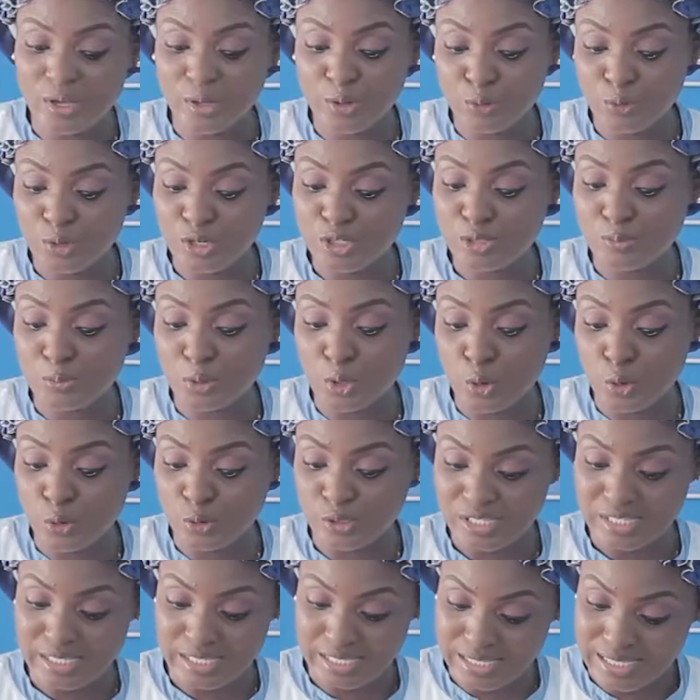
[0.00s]
going to be
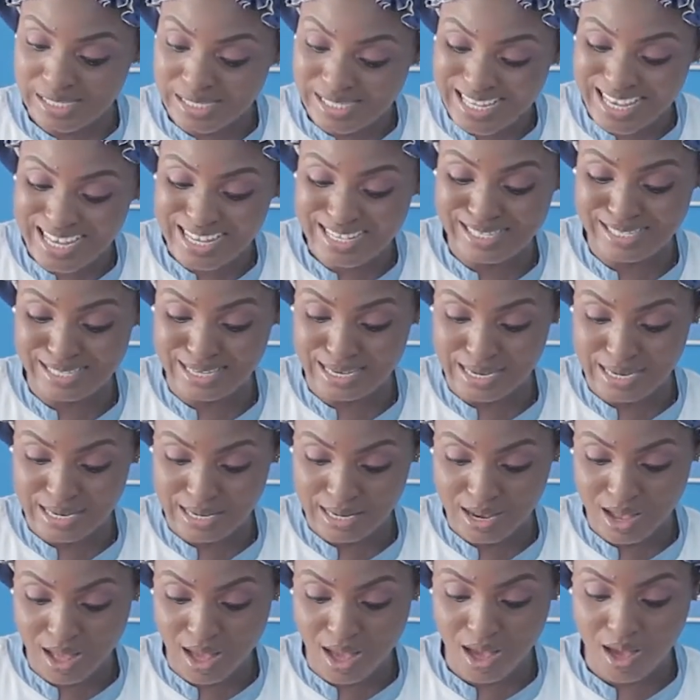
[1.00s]
consistent
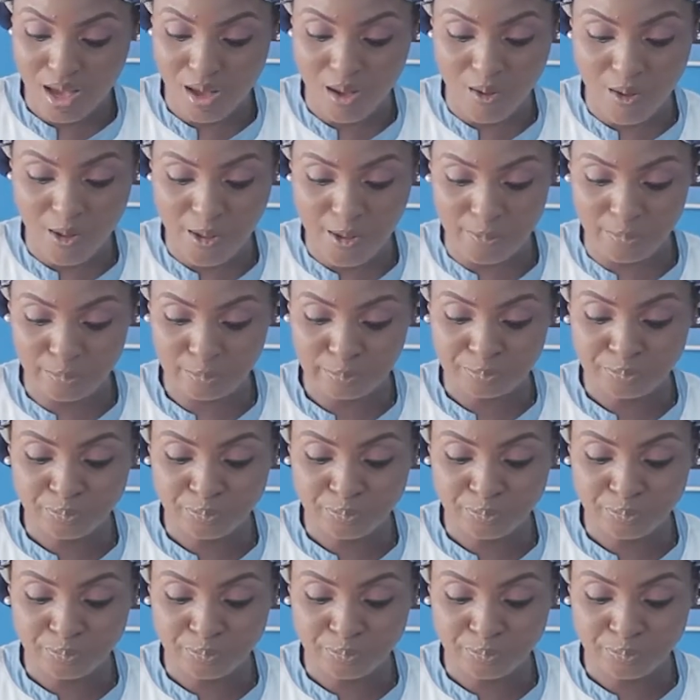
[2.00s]
in our